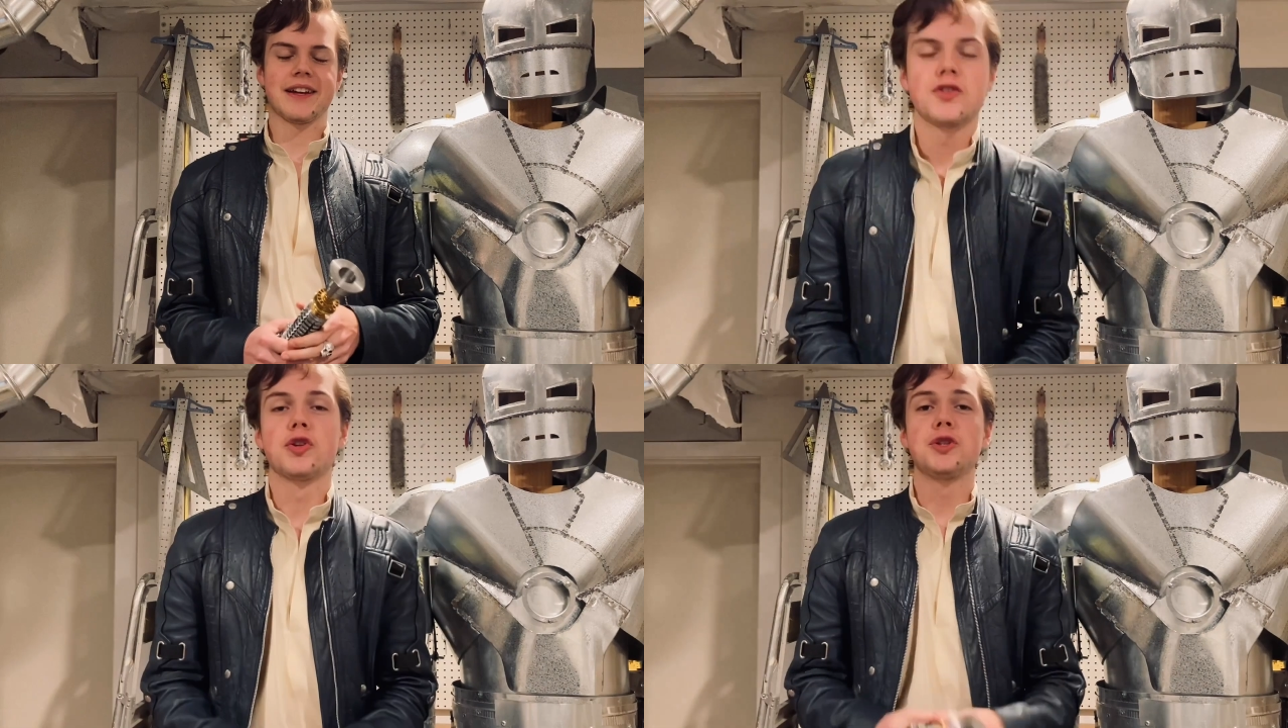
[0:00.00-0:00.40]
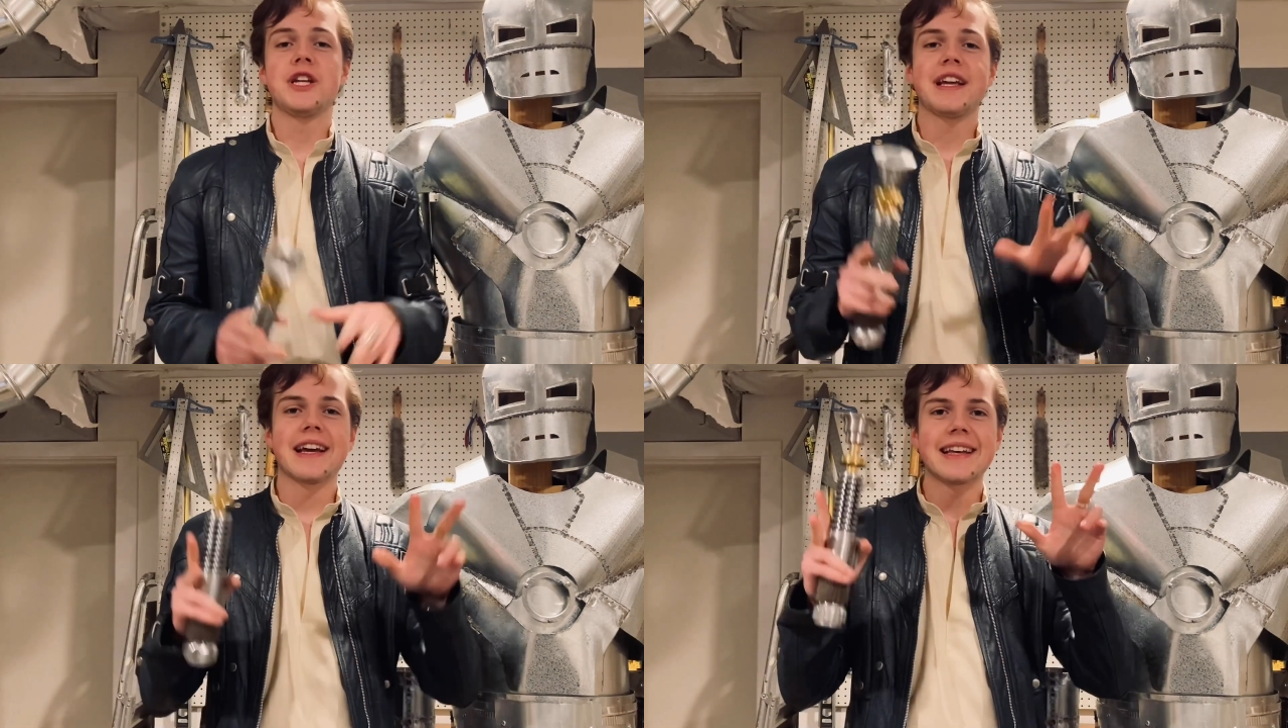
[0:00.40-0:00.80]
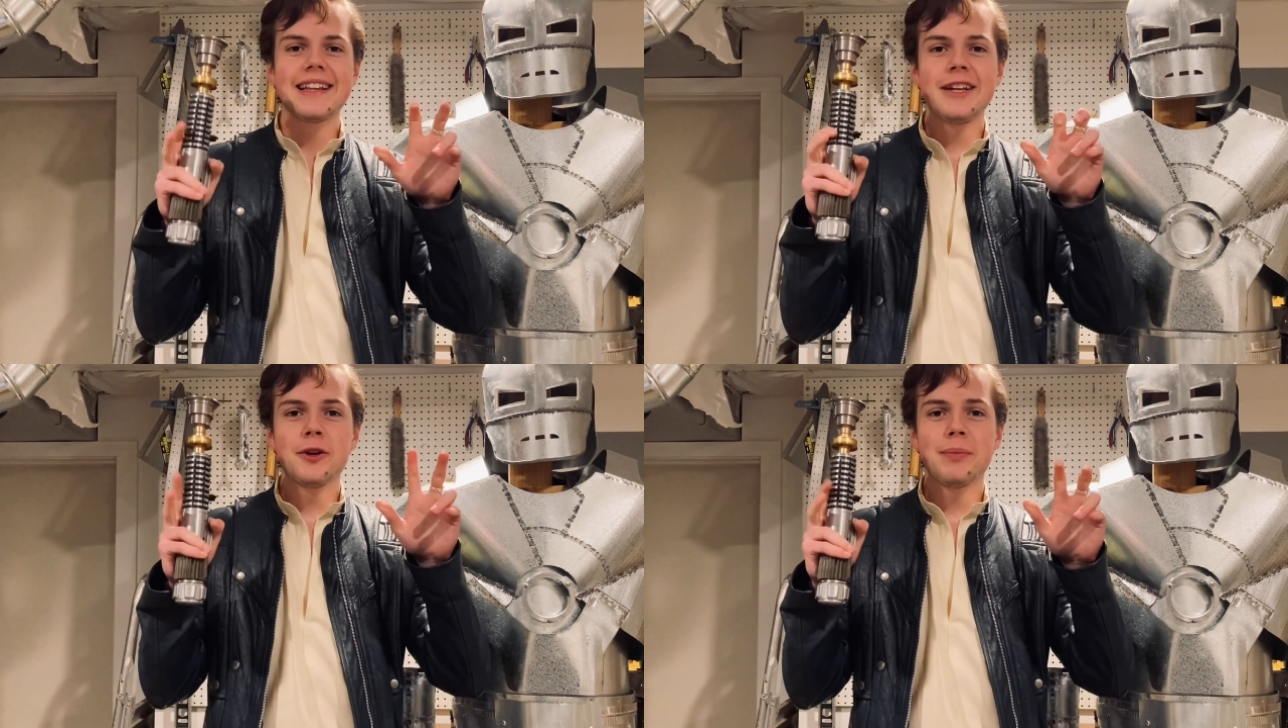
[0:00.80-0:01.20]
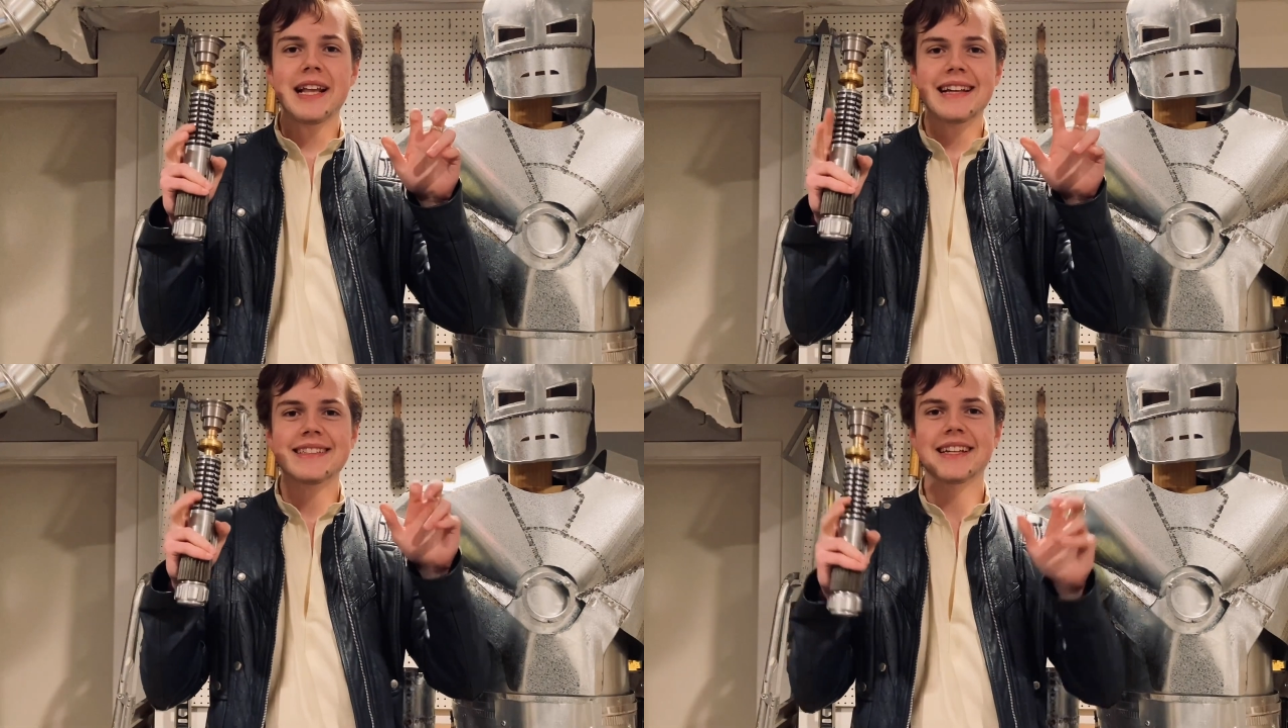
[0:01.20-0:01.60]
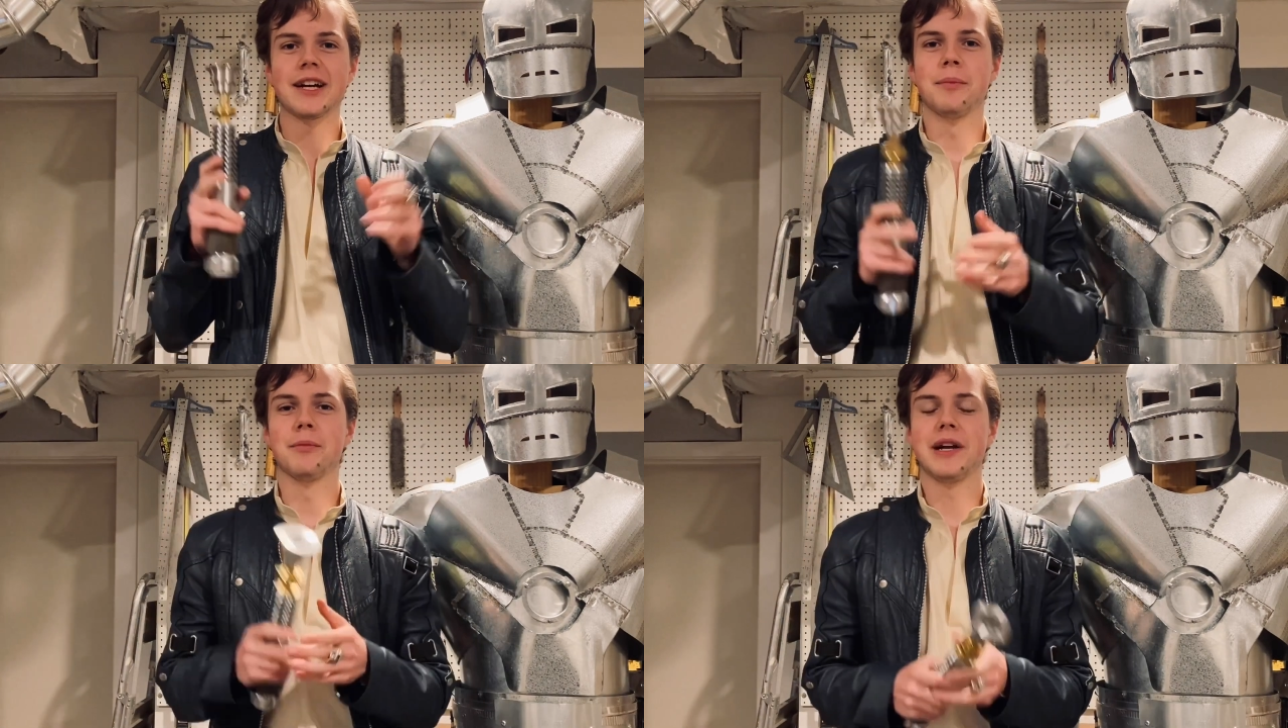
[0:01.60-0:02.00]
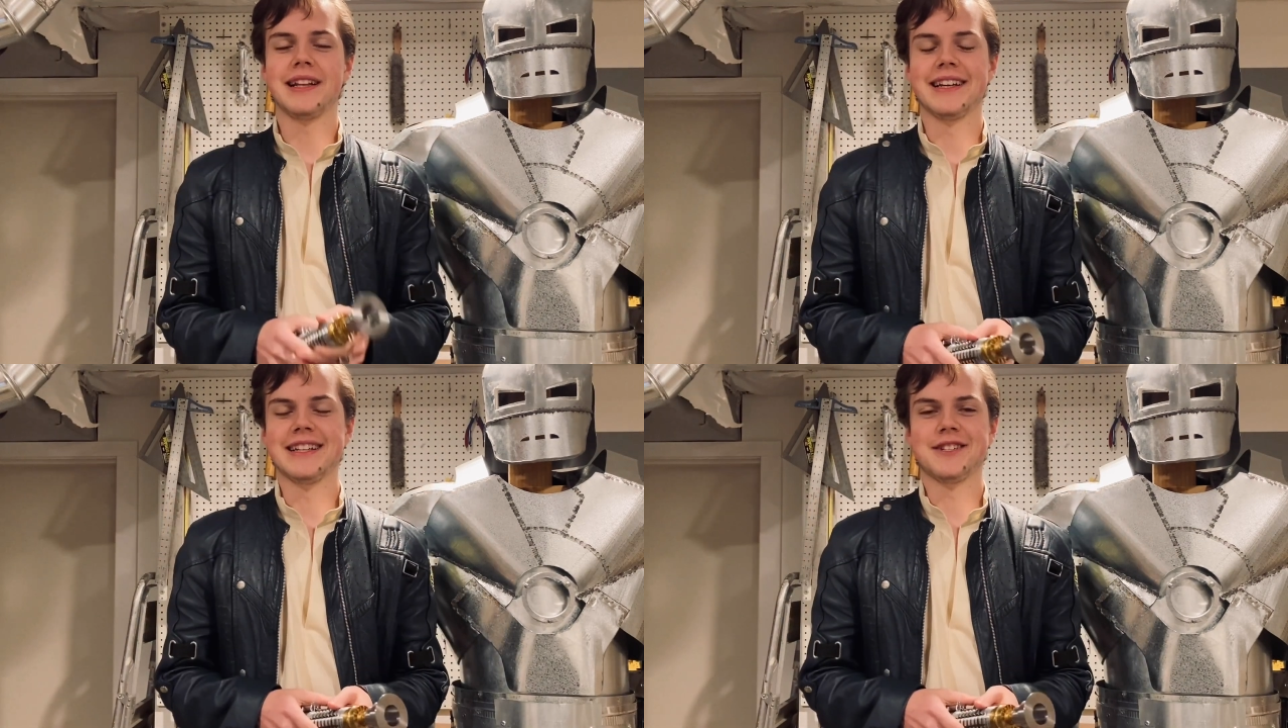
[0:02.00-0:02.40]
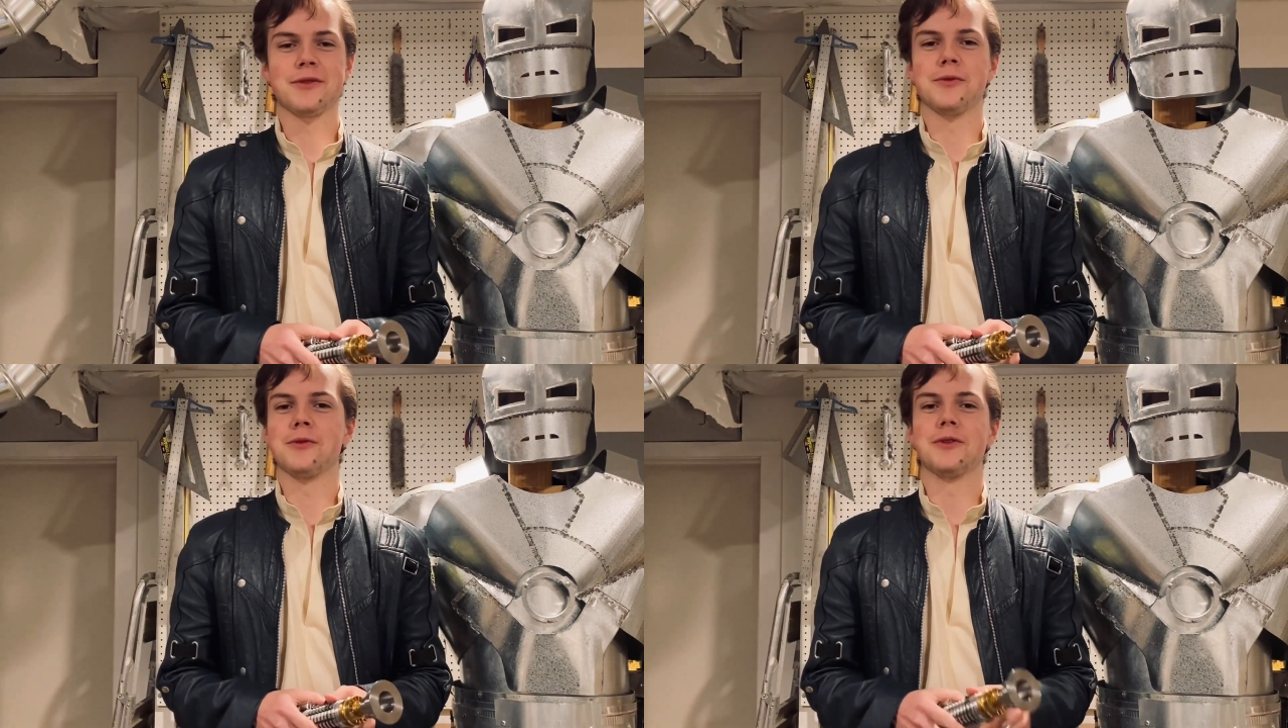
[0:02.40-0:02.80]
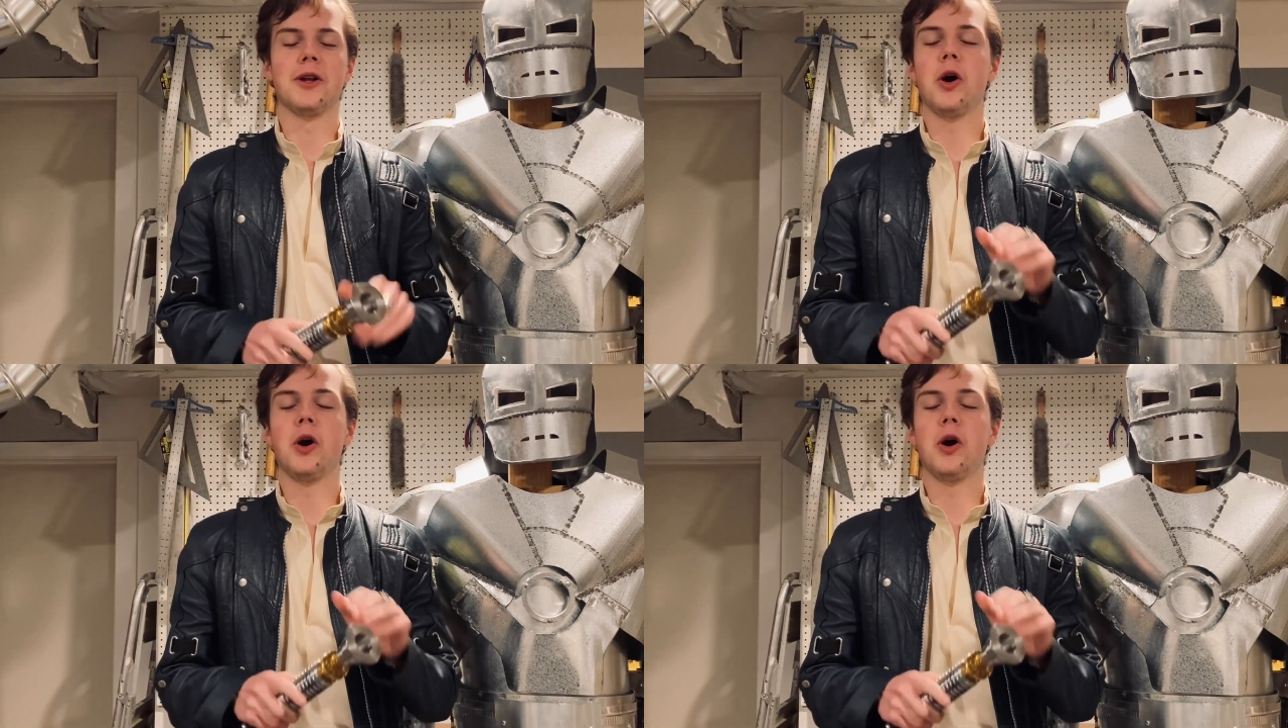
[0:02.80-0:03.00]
Searching clear plastic umbrella into Google